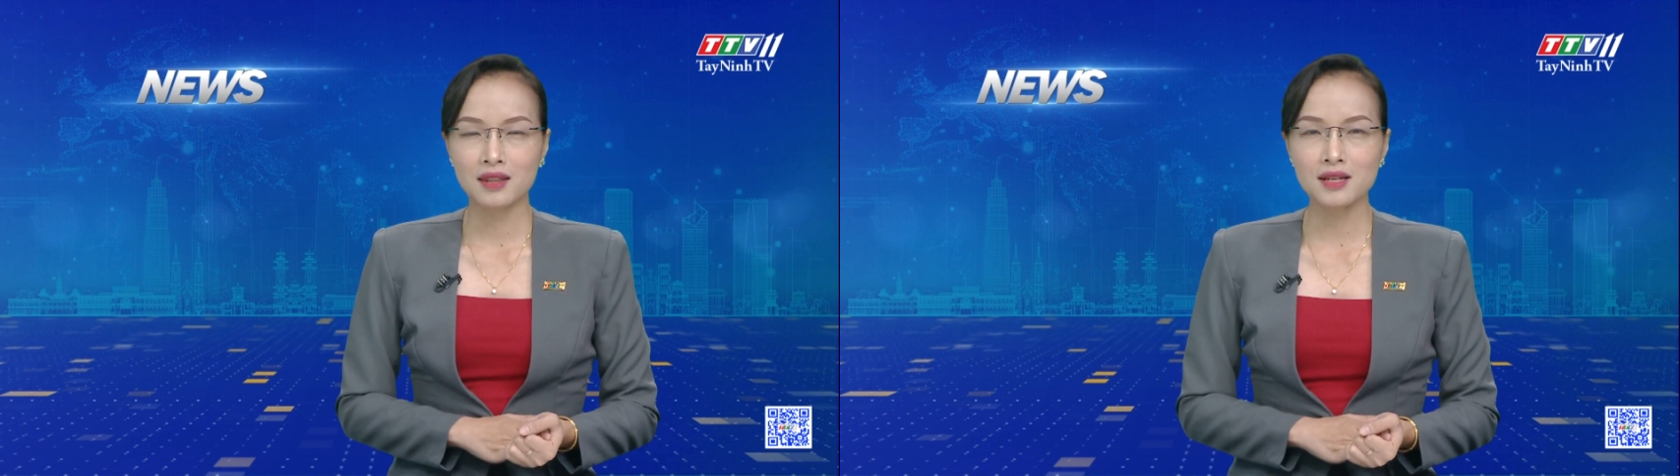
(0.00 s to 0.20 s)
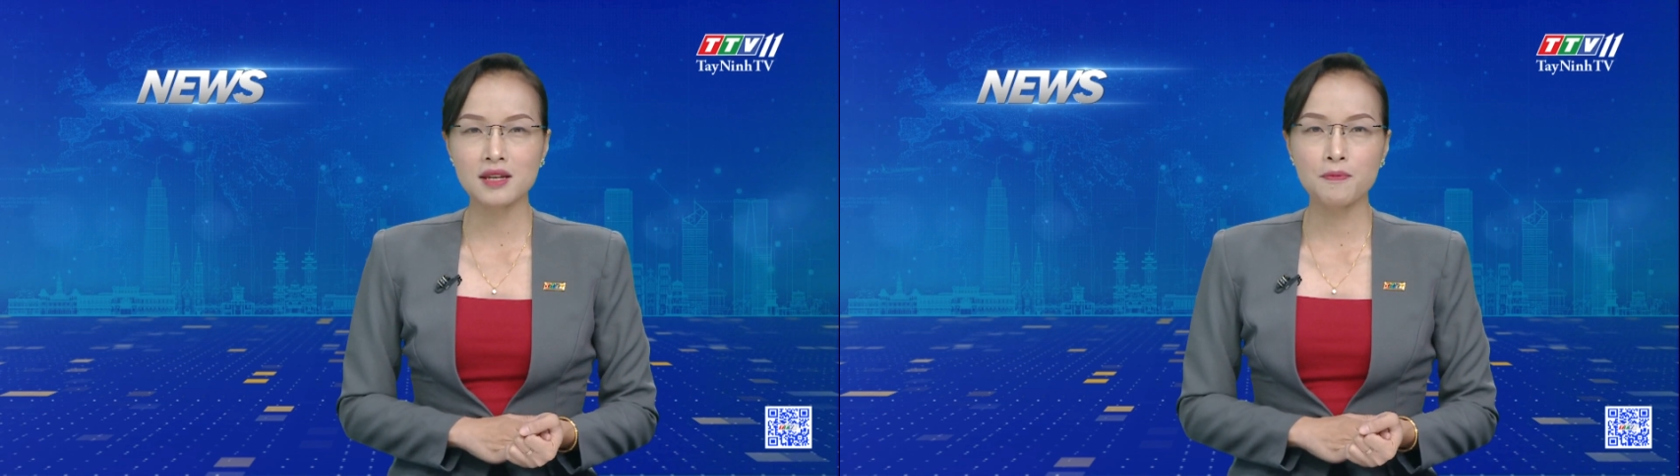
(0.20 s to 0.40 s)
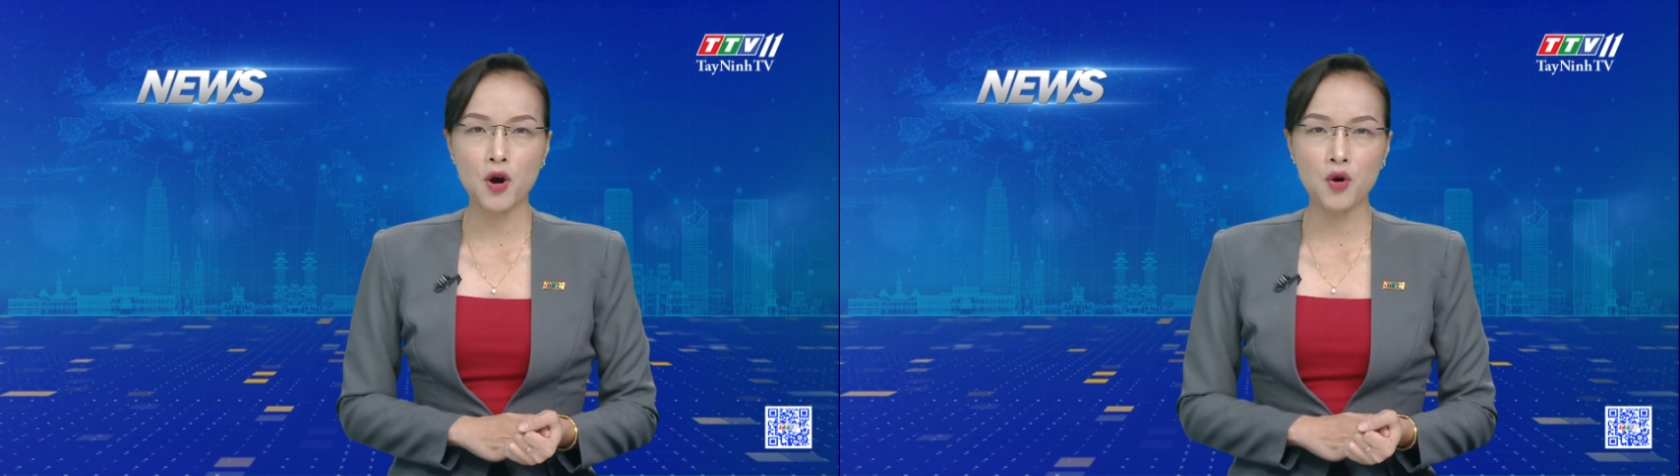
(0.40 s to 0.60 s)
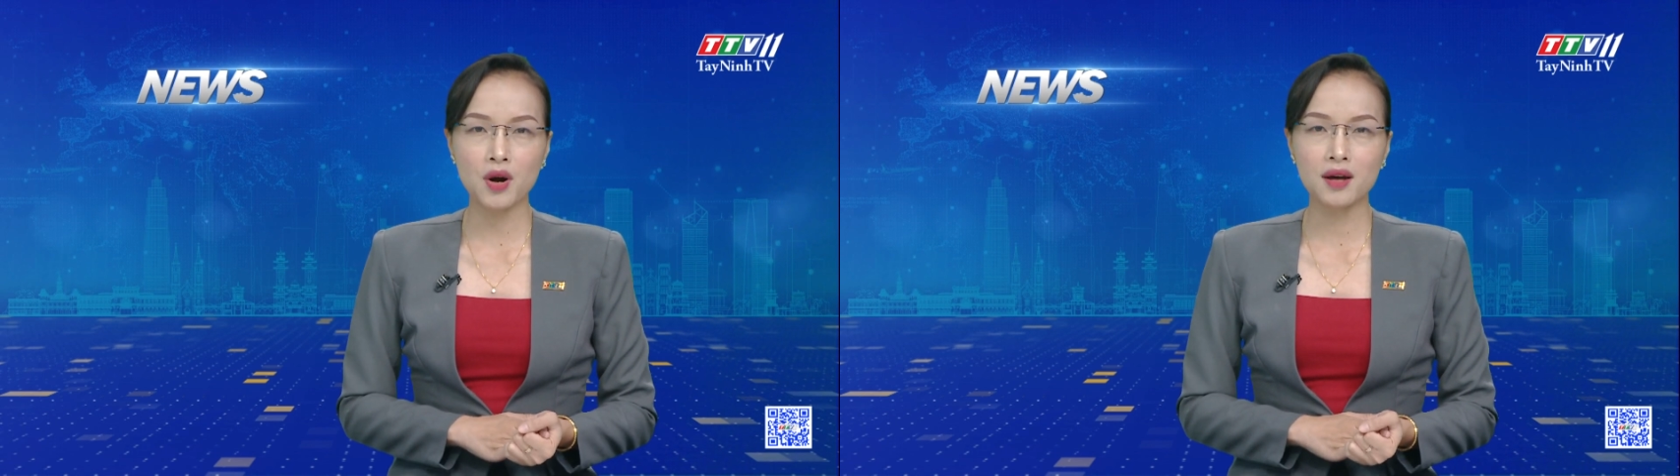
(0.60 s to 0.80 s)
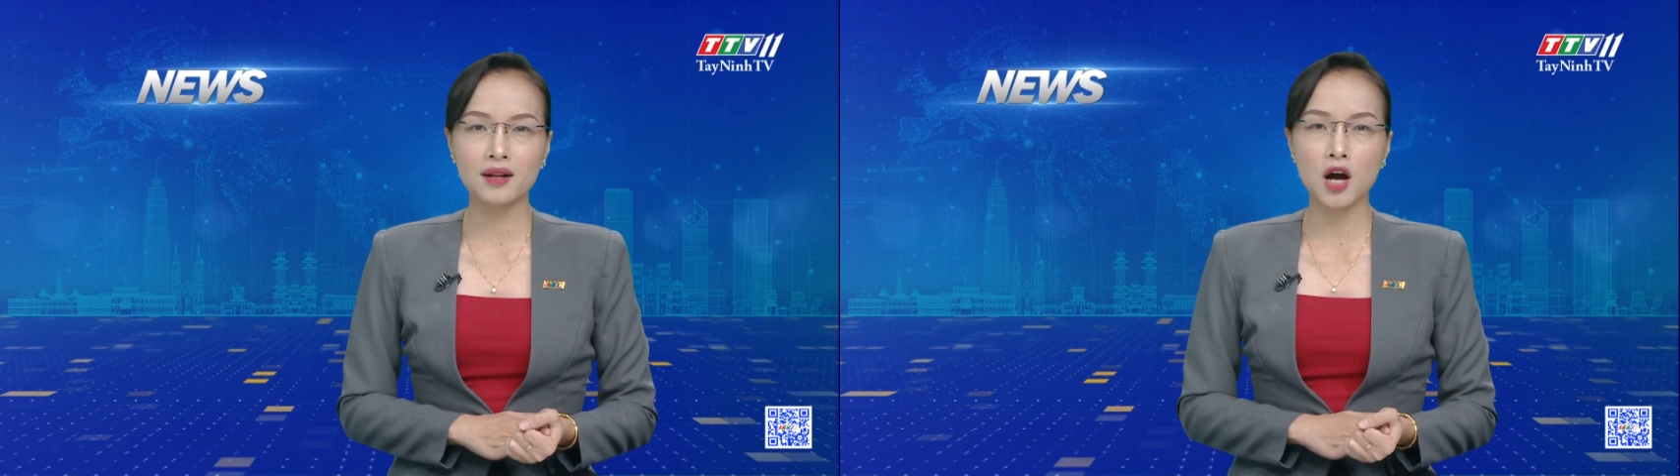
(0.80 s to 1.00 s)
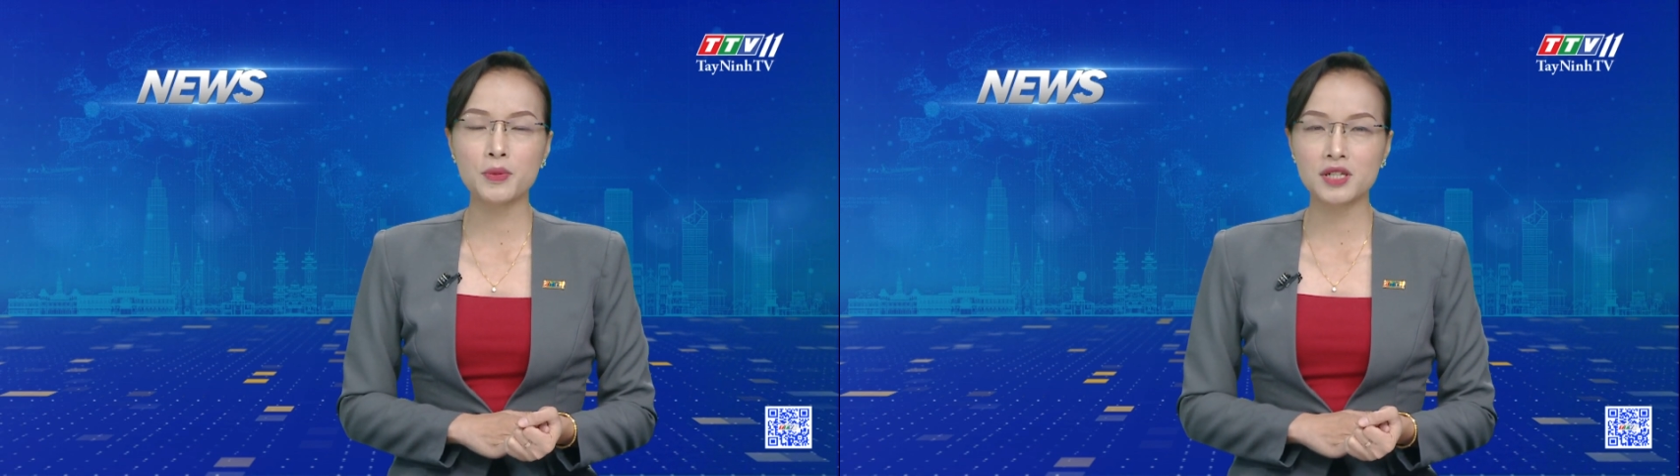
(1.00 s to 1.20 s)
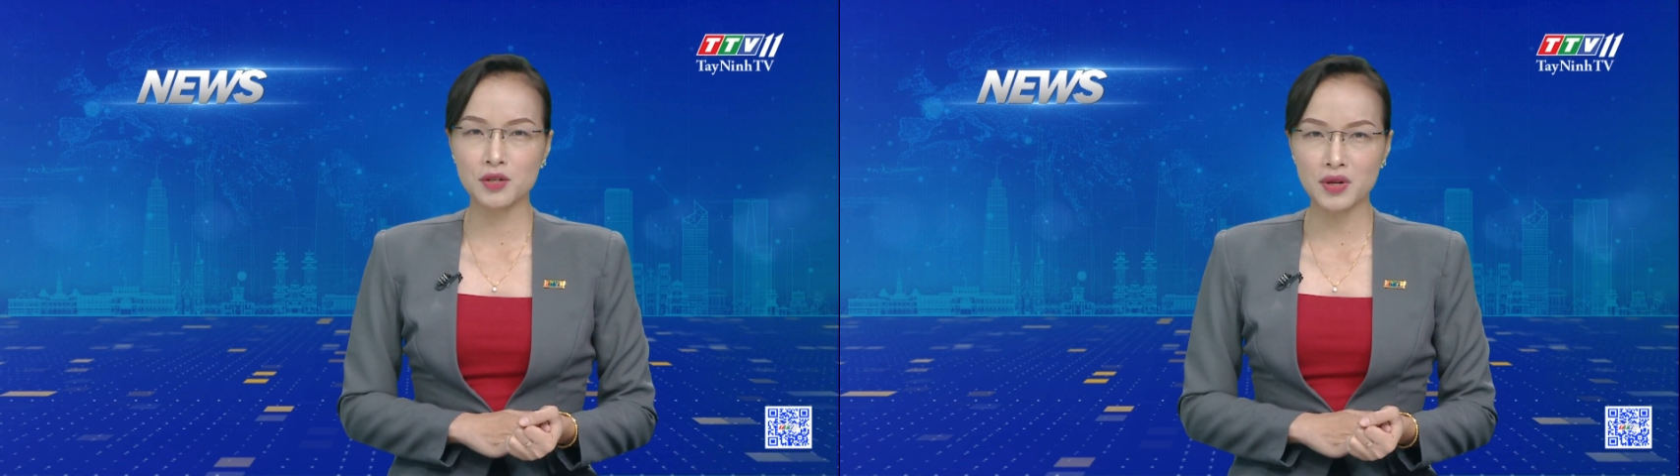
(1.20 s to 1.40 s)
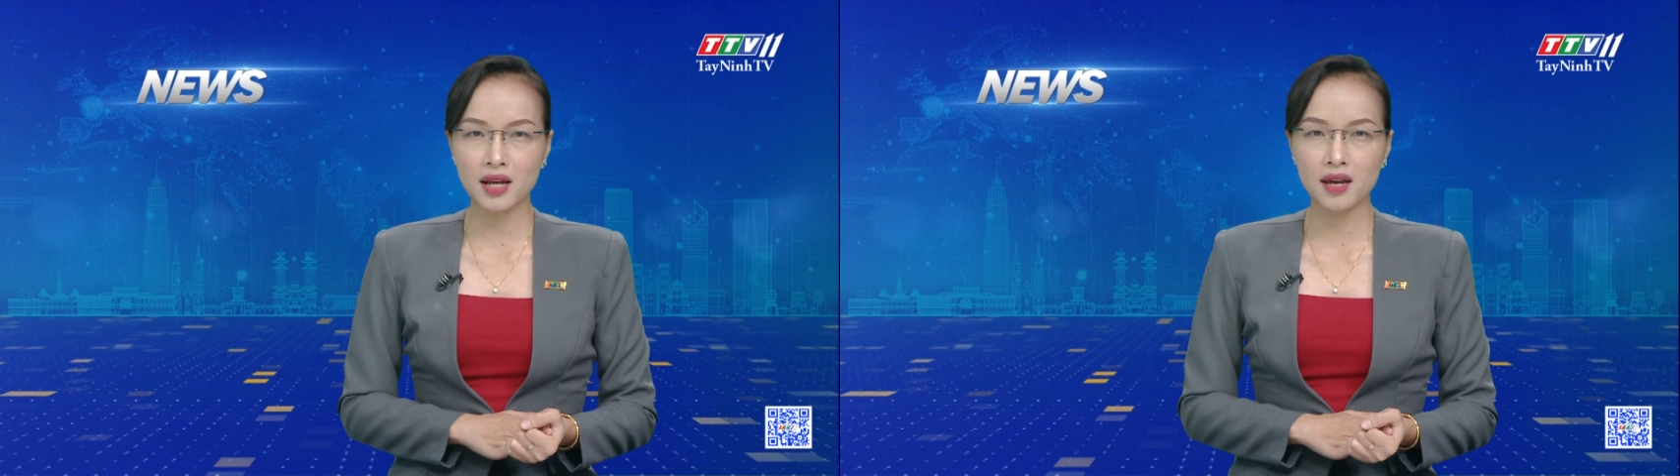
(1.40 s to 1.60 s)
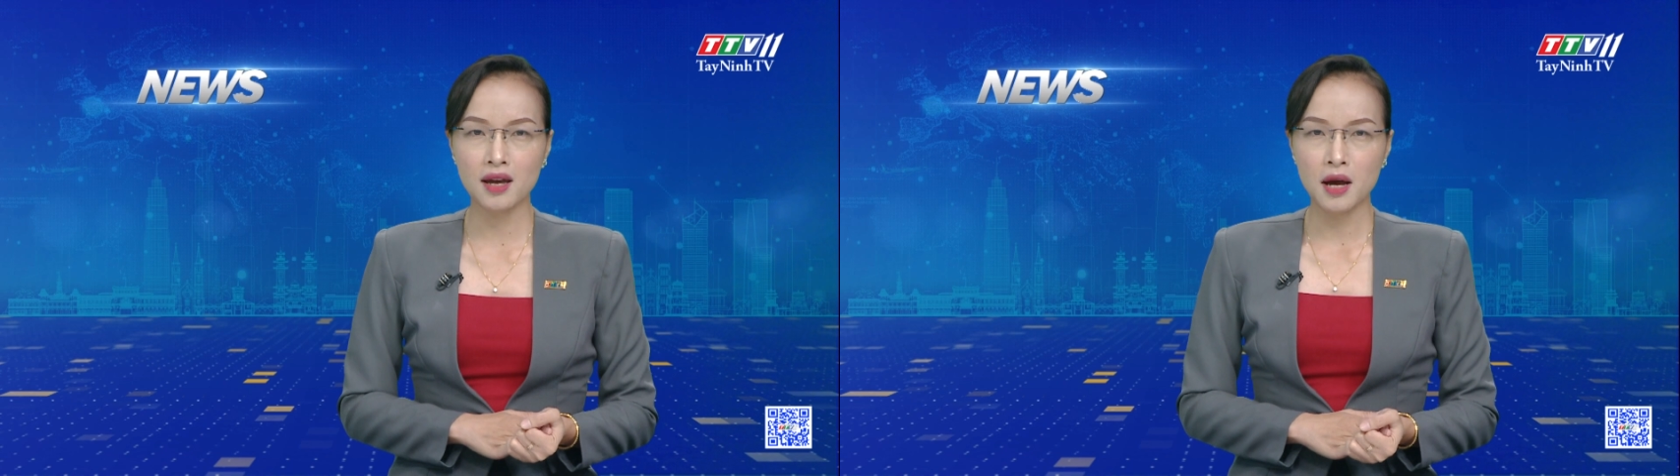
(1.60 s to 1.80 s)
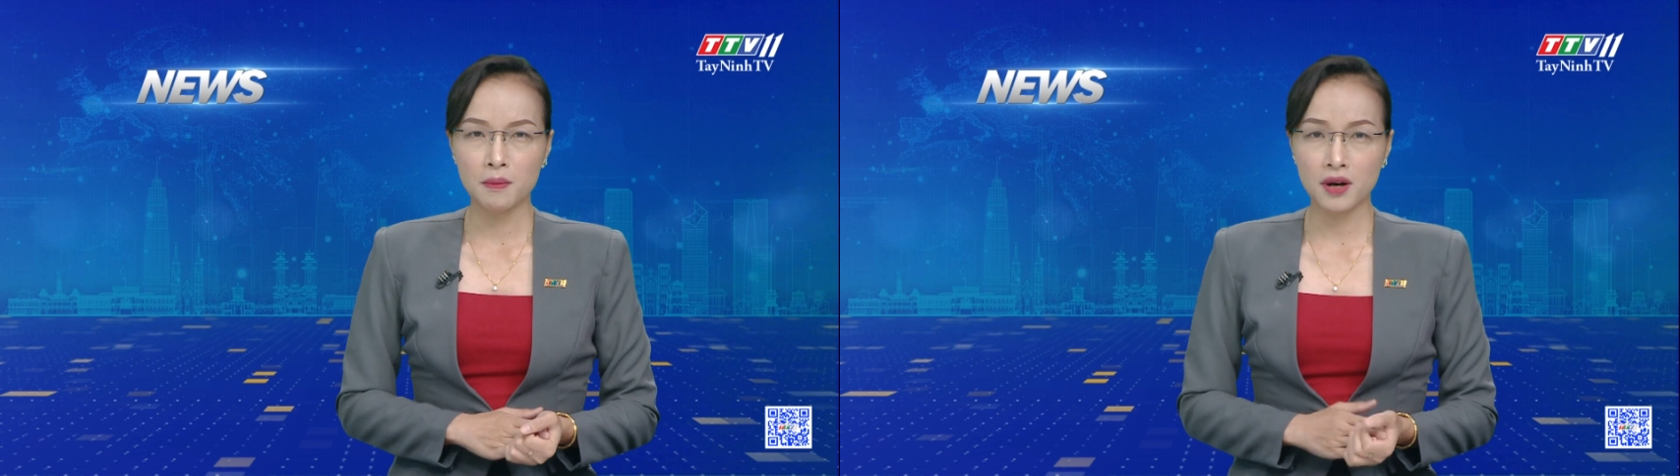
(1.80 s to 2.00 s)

This is both an opportunity